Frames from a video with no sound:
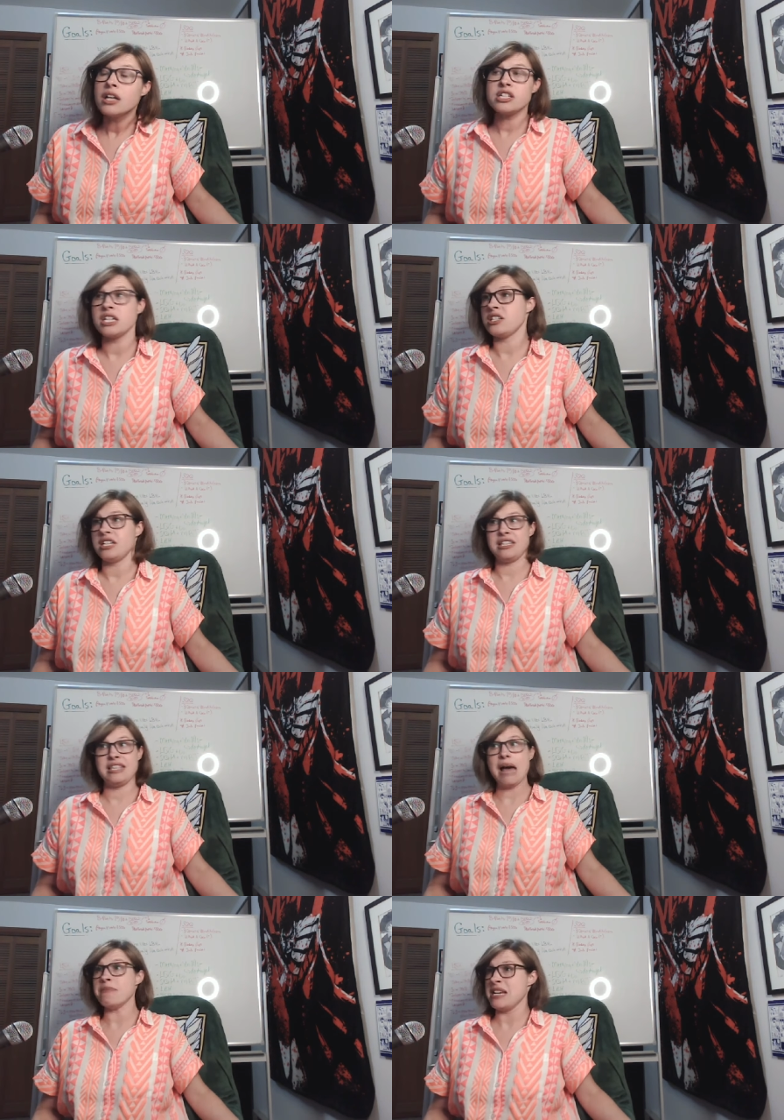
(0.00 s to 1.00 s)
Did did
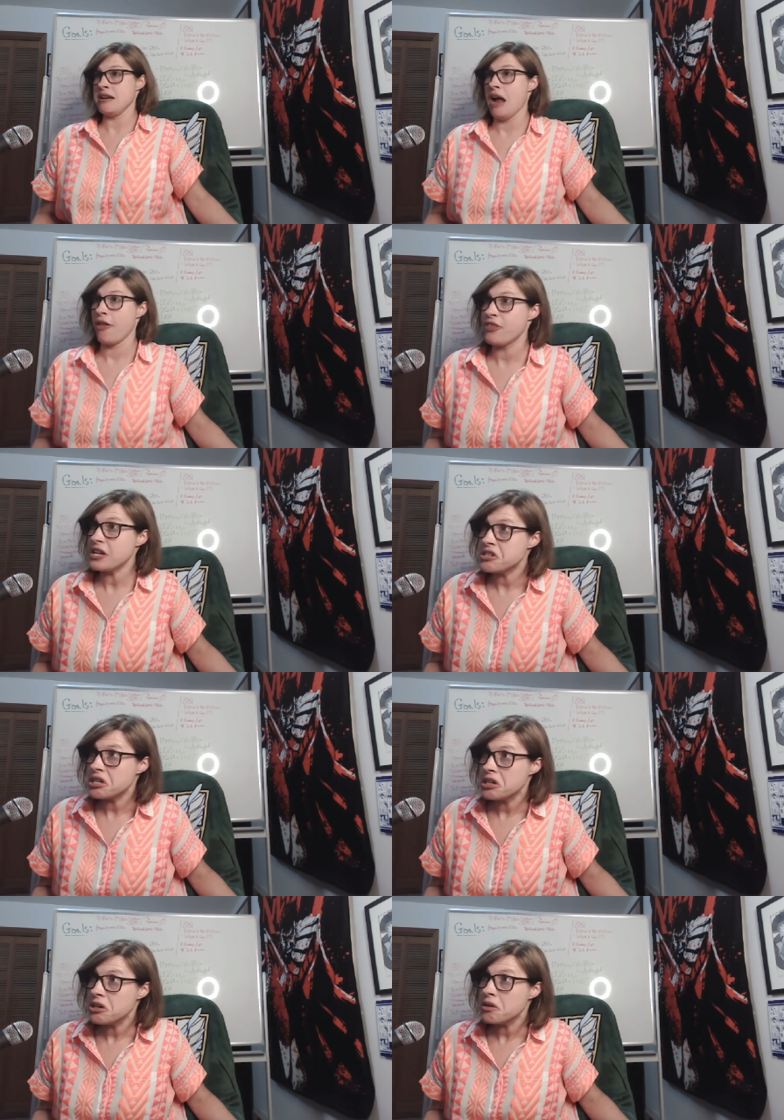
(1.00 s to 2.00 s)
that mean nothing to
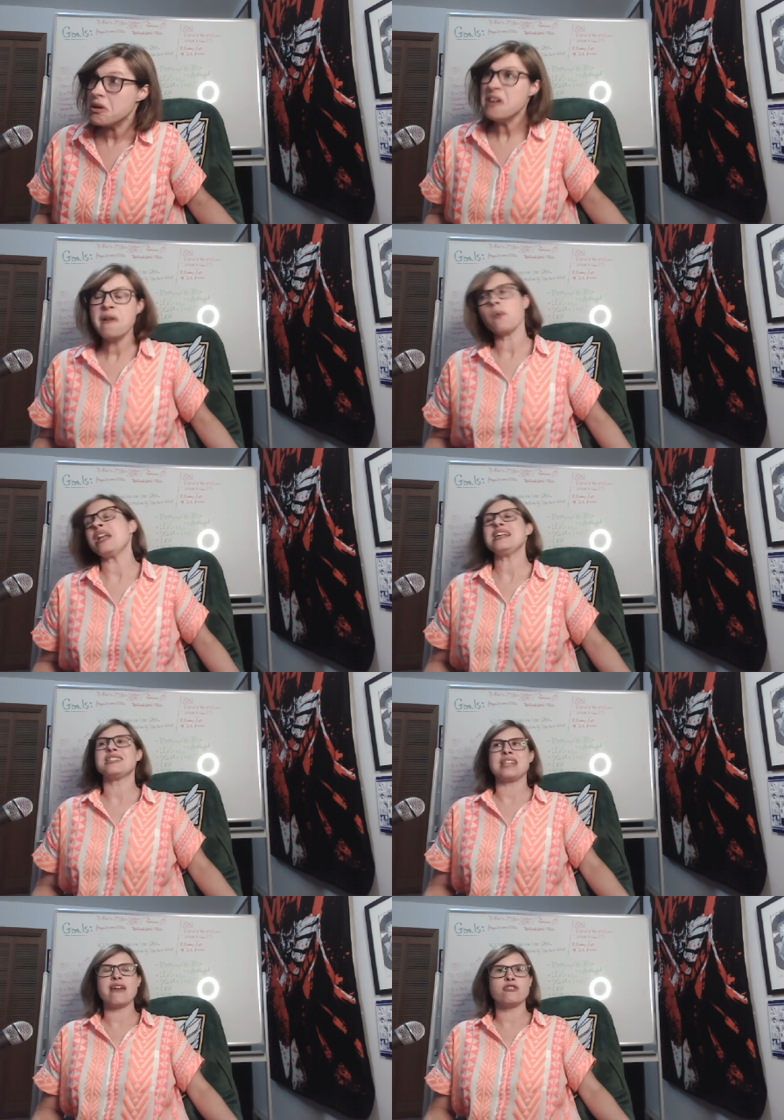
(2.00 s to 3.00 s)
you when he
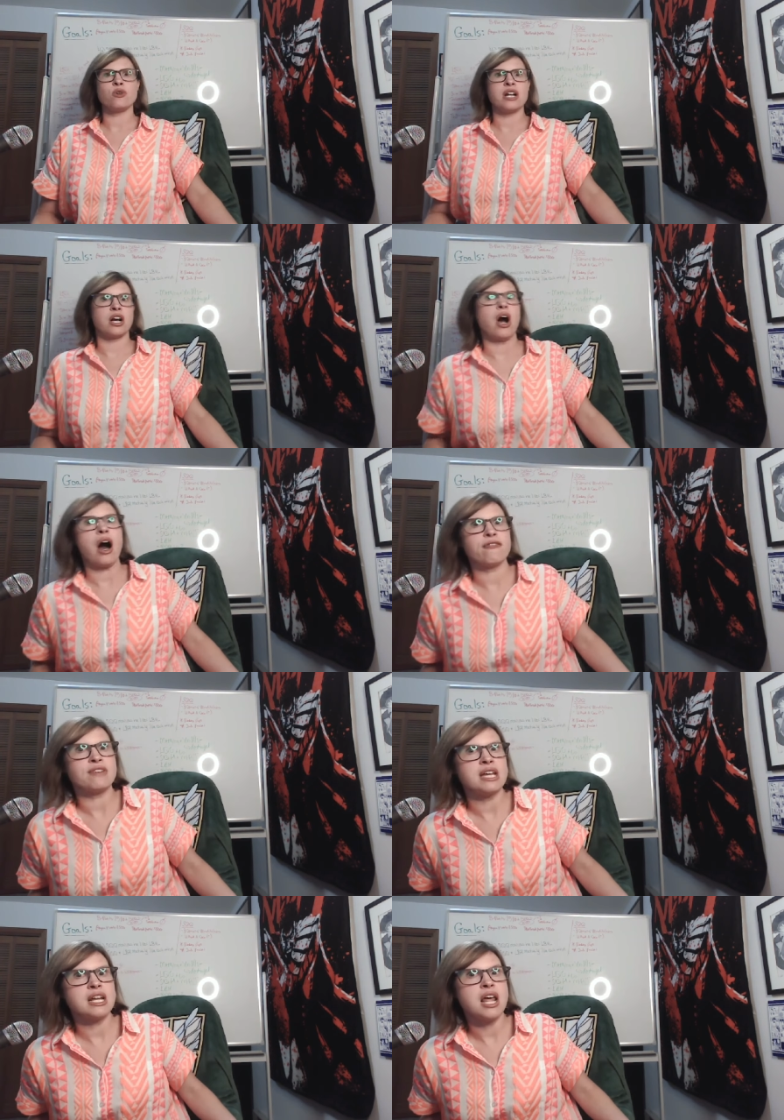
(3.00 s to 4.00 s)
saved you in a
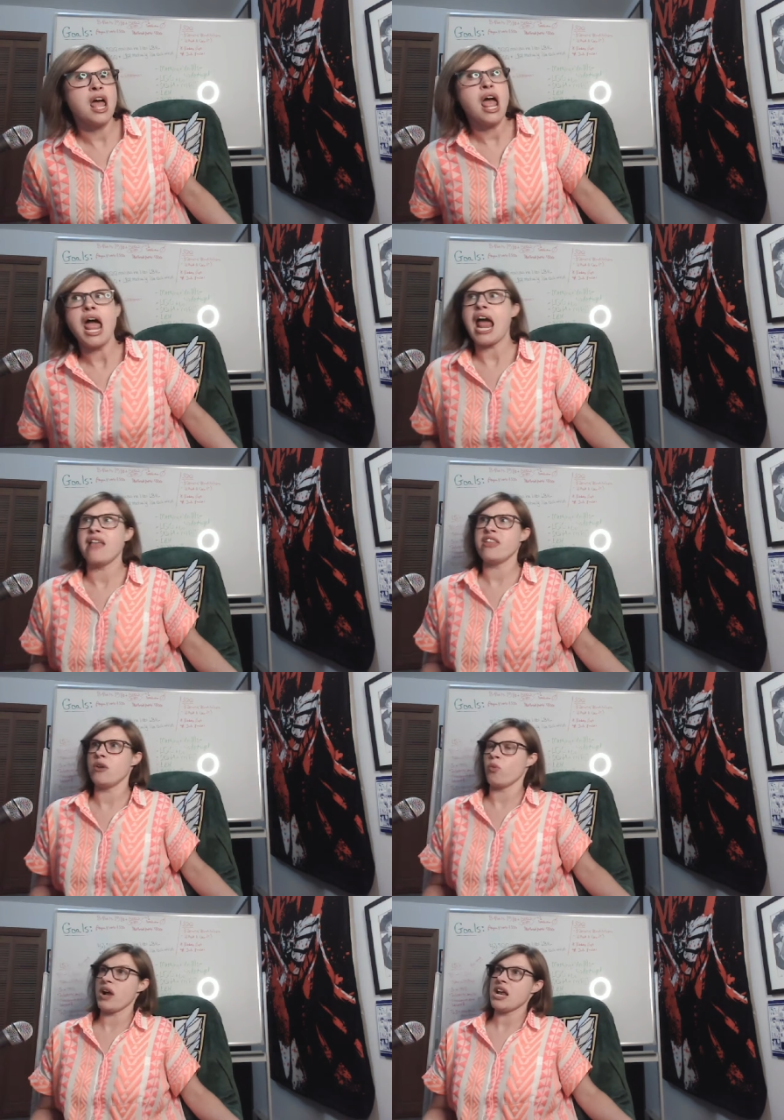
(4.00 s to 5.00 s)
coffin and
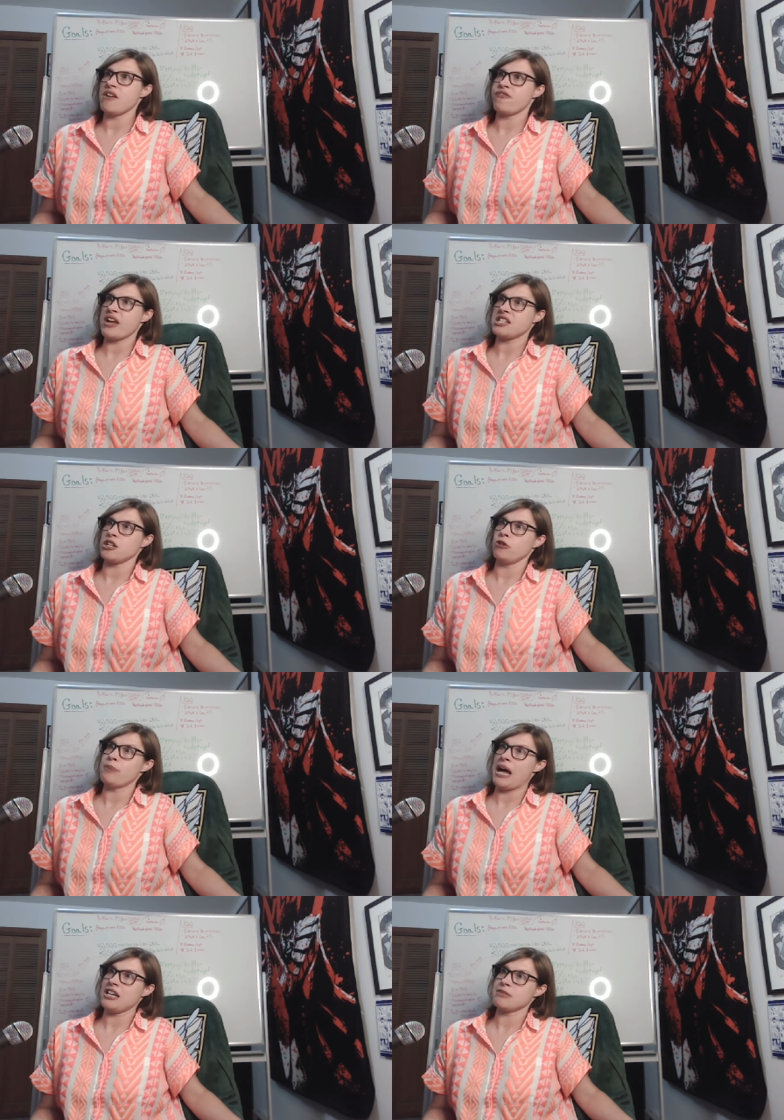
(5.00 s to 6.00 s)
then went and faced the old
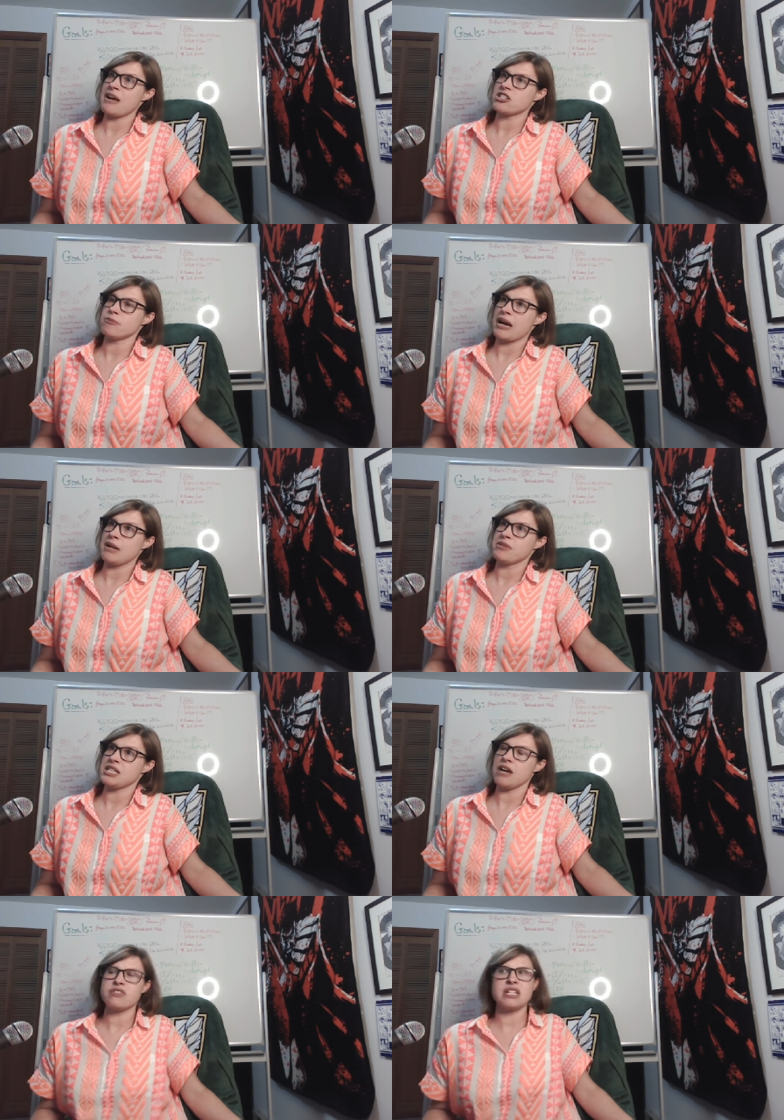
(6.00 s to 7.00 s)
palace master by
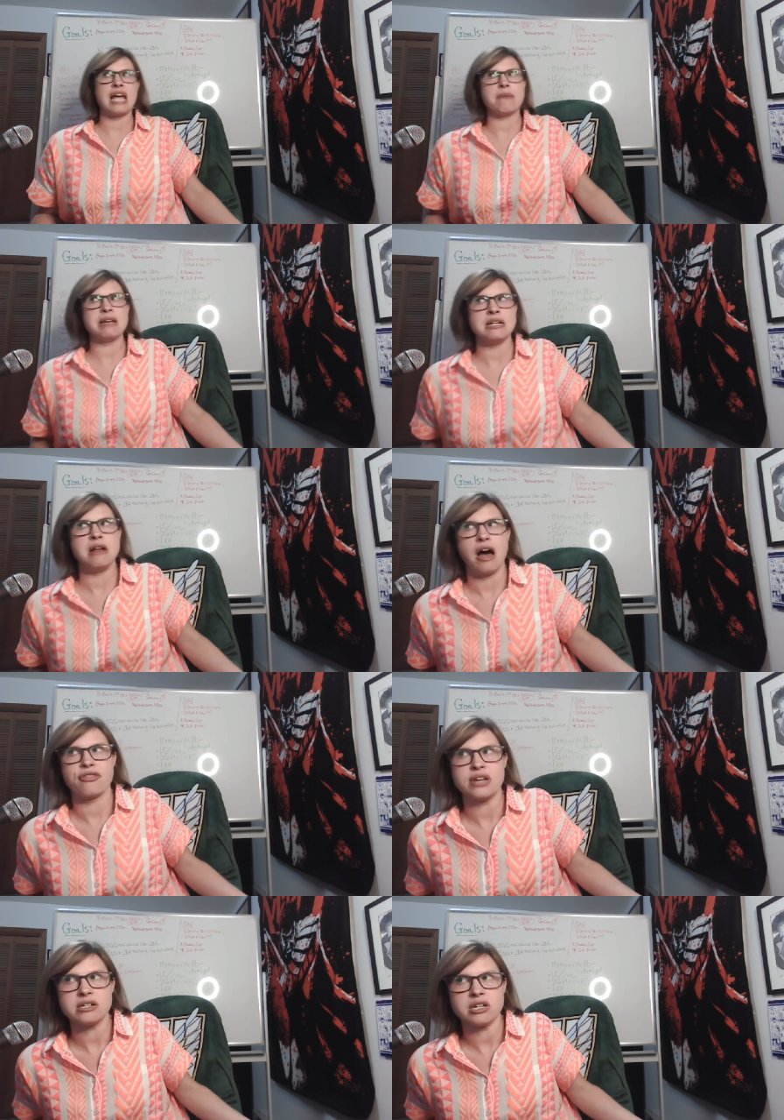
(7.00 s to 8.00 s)
himself, did that mean
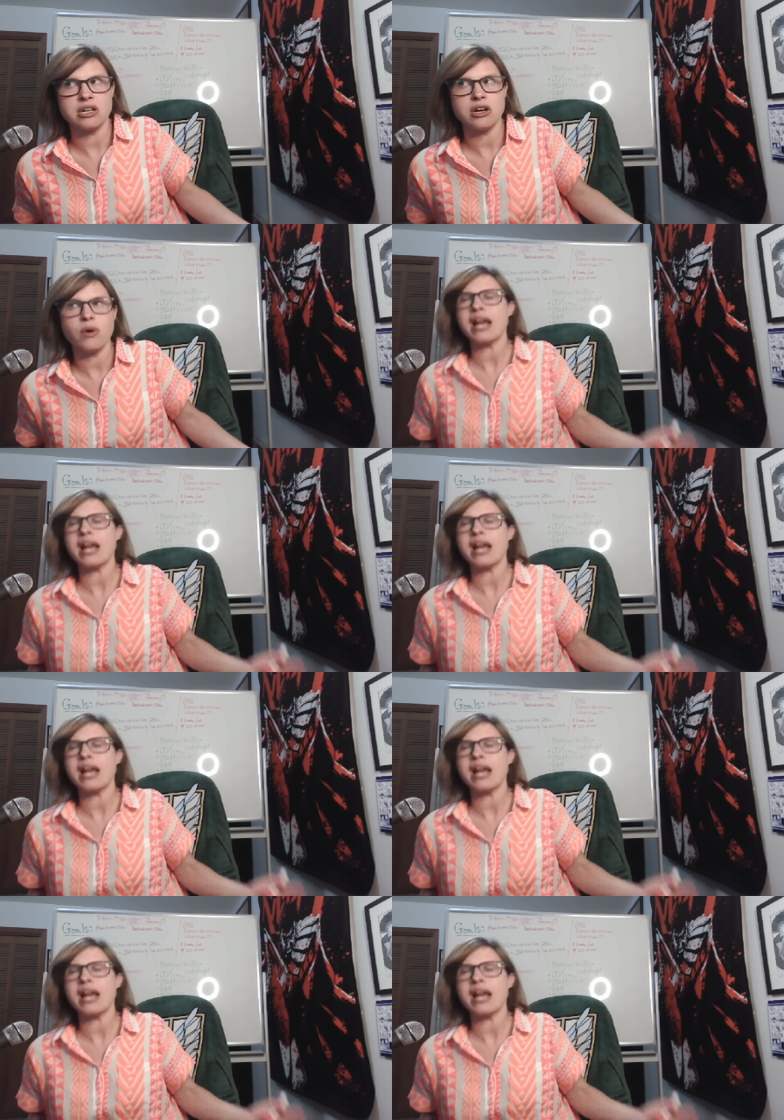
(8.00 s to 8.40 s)
nothing to you?